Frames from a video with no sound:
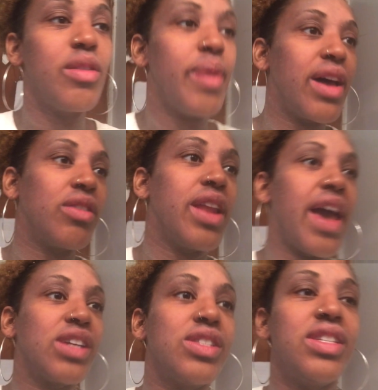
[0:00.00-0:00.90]
the bottle it
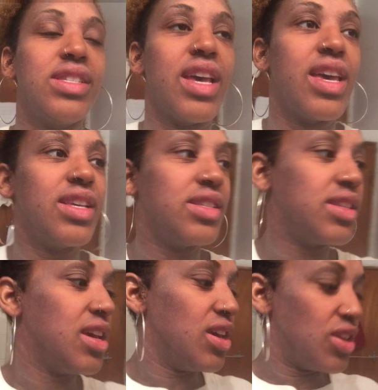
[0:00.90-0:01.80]
actually says,
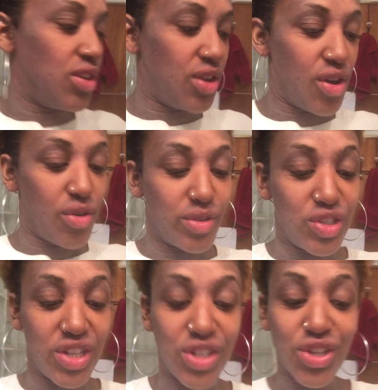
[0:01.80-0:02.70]
you know,
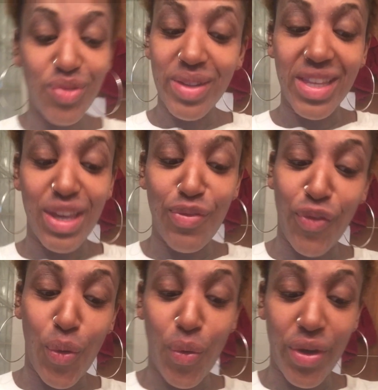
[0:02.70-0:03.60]
gentle relief
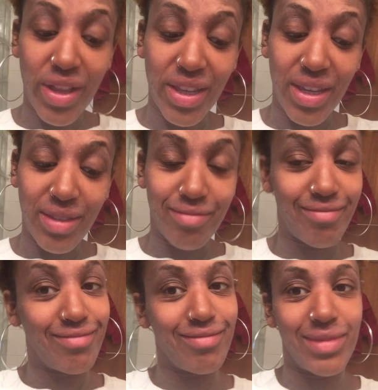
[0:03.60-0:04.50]
for oily,
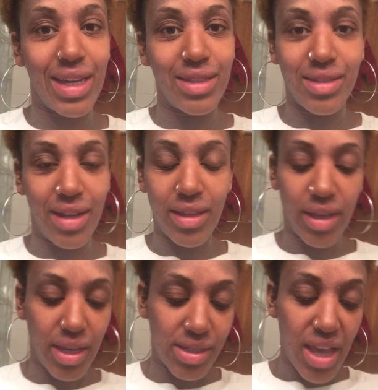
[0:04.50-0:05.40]
that's not the
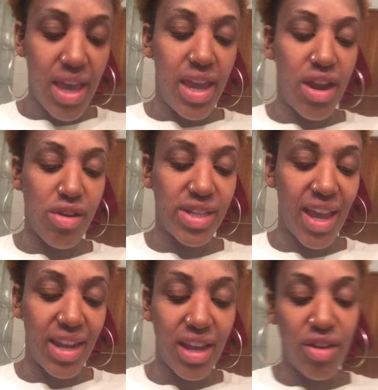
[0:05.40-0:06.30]
case,
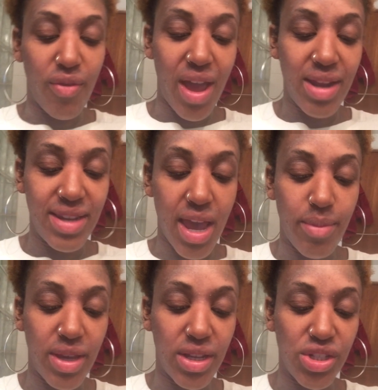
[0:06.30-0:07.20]
irritated, red,
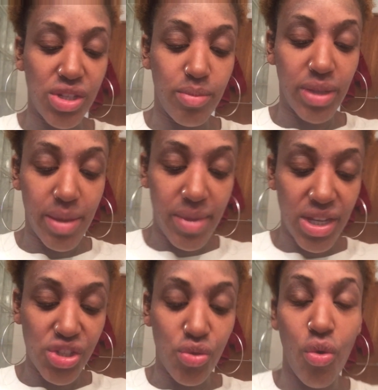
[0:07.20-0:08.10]
damaged,
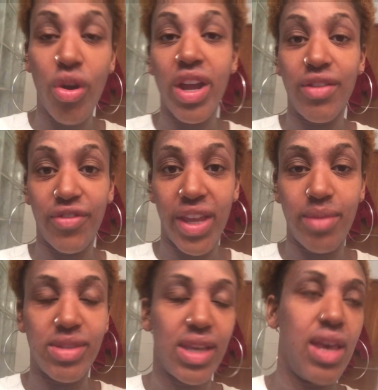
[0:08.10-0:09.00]
blemished, or
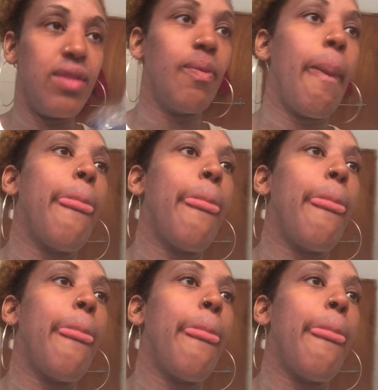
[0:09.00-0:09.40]
inflamed skin.